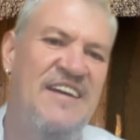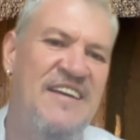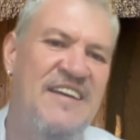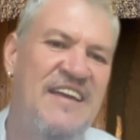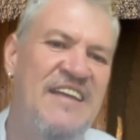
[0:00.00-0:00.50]

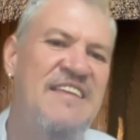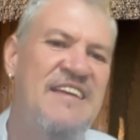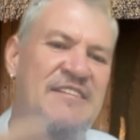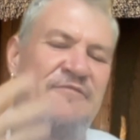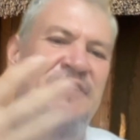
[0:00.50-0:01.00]
it,
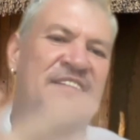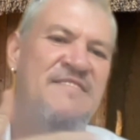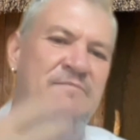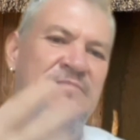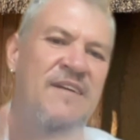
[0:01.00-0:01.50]
it affects
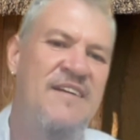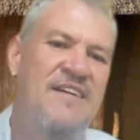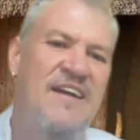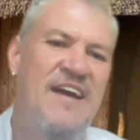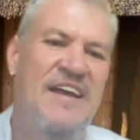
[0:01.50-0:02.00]

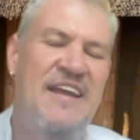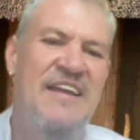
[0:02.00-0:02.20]
uh,